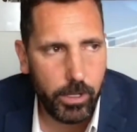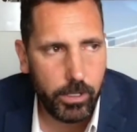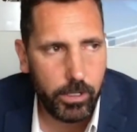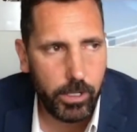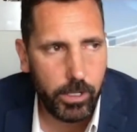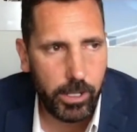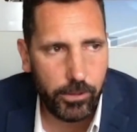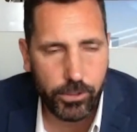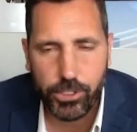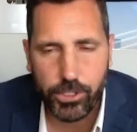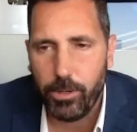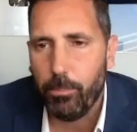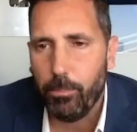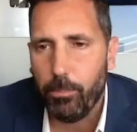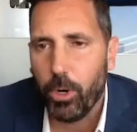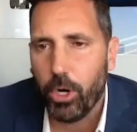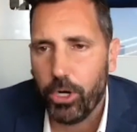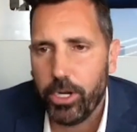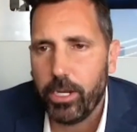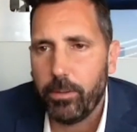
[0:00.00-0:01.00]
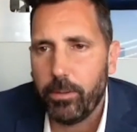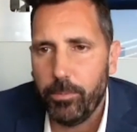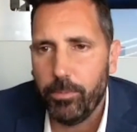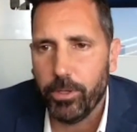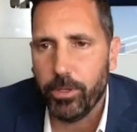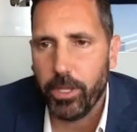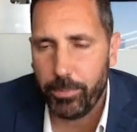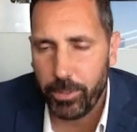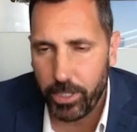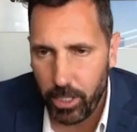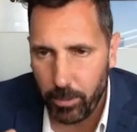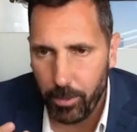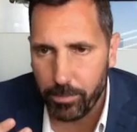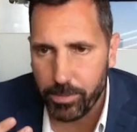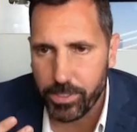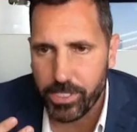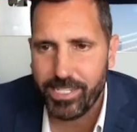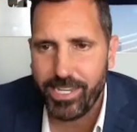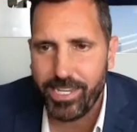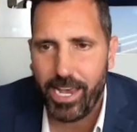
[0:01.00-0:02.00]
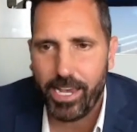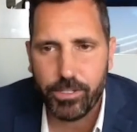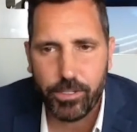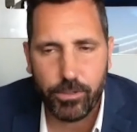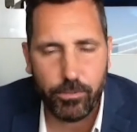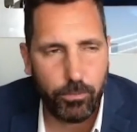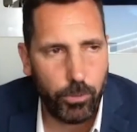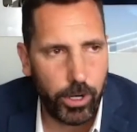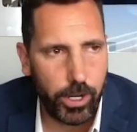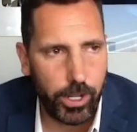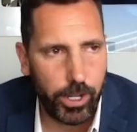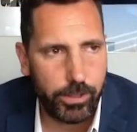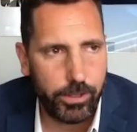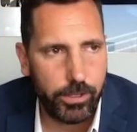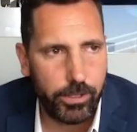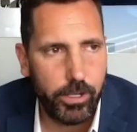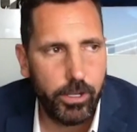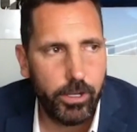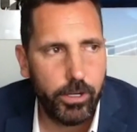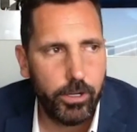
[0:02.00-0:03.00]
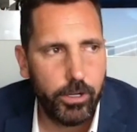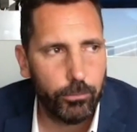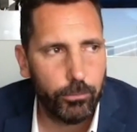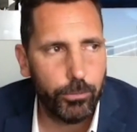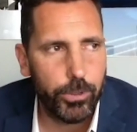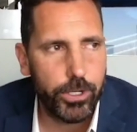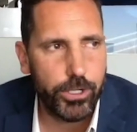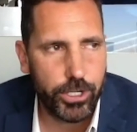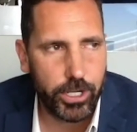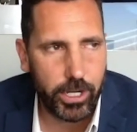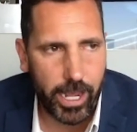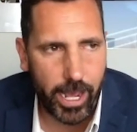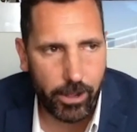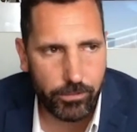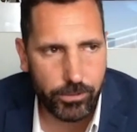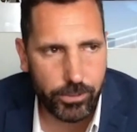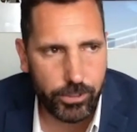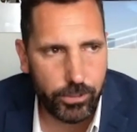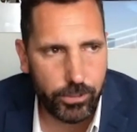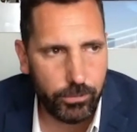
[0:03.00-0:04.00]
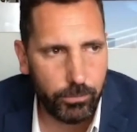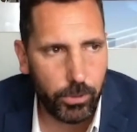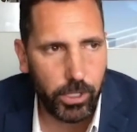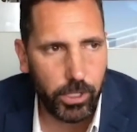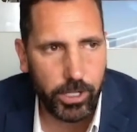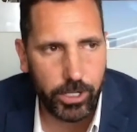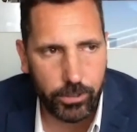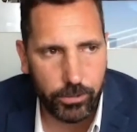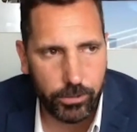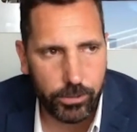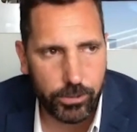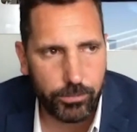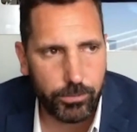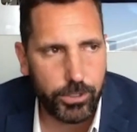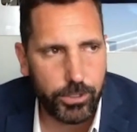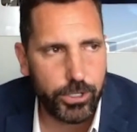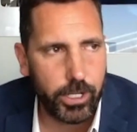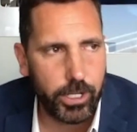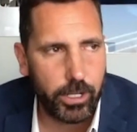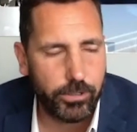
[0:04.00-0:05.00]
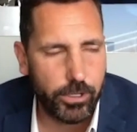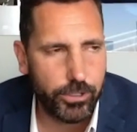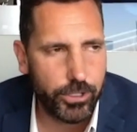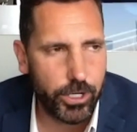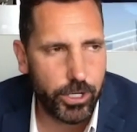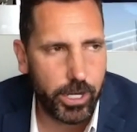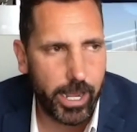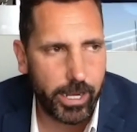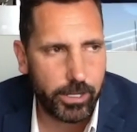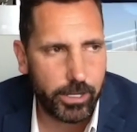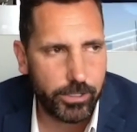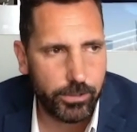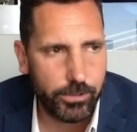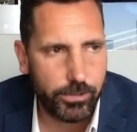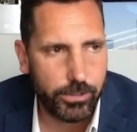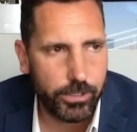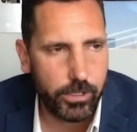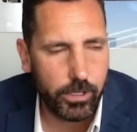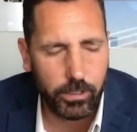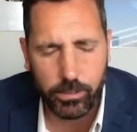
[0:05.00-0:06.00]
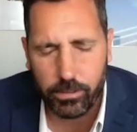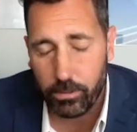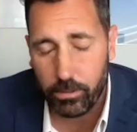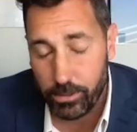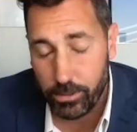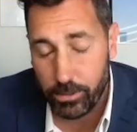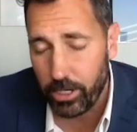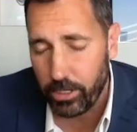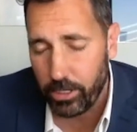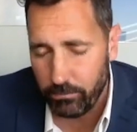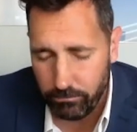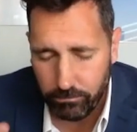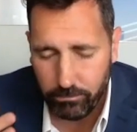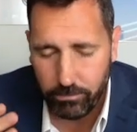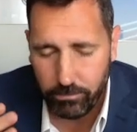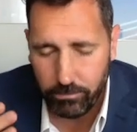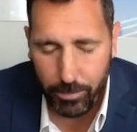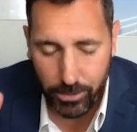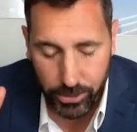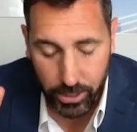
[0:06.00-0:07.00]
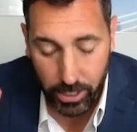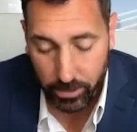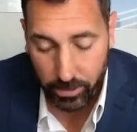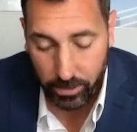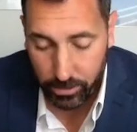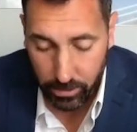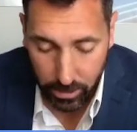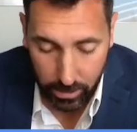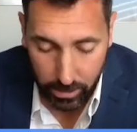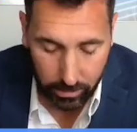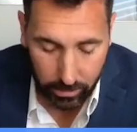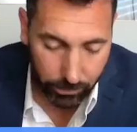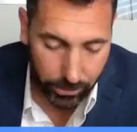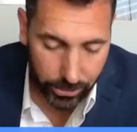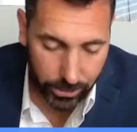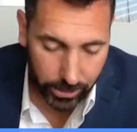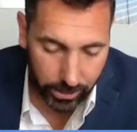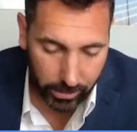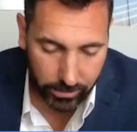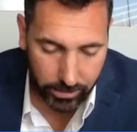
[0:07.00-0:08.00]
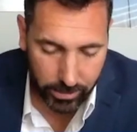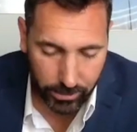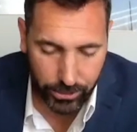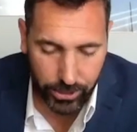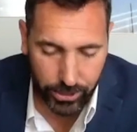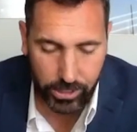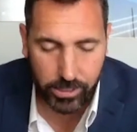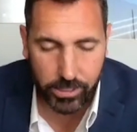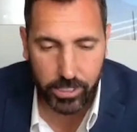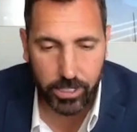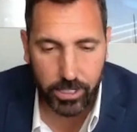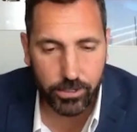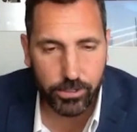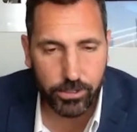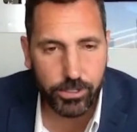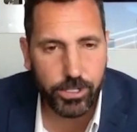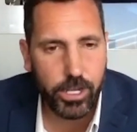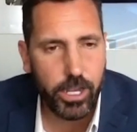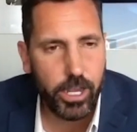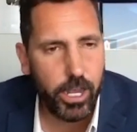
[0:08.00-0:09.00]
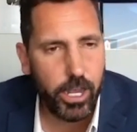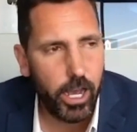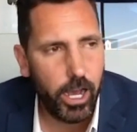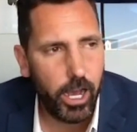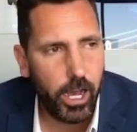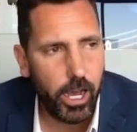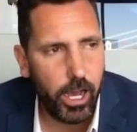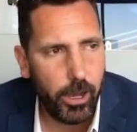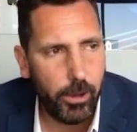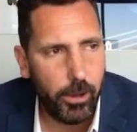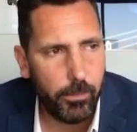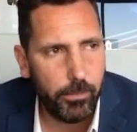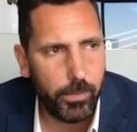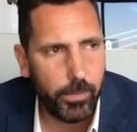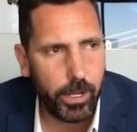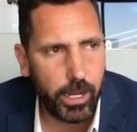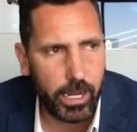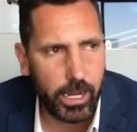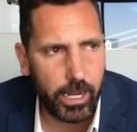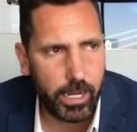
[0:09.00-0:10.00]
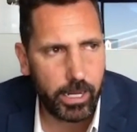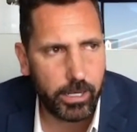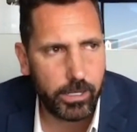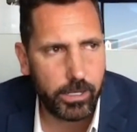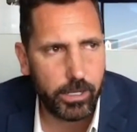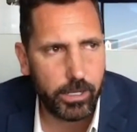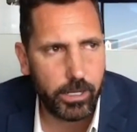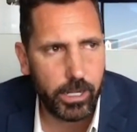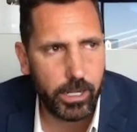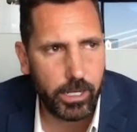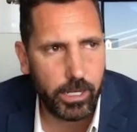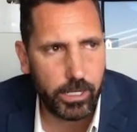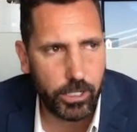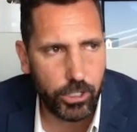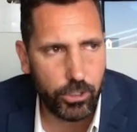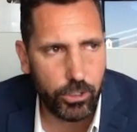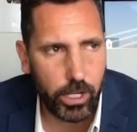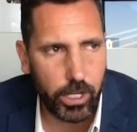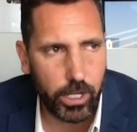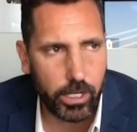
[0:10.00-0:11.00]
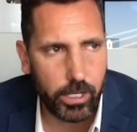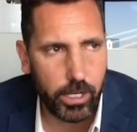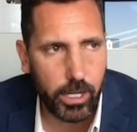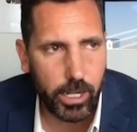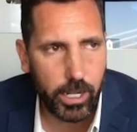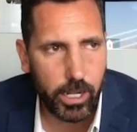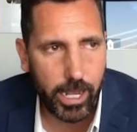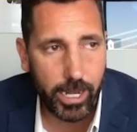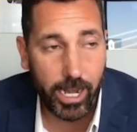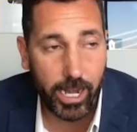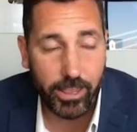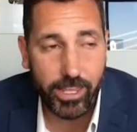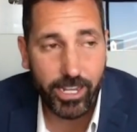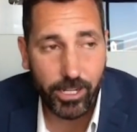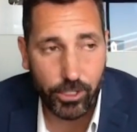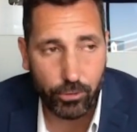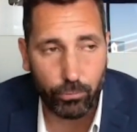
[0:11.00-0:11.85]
and there's some marketing people that become obsessed with reaching out to millennials, reaching out to Gen Xers, or sorry, I'm a Gen Xer, reaching out to Gen Zers. And you can, and I think it's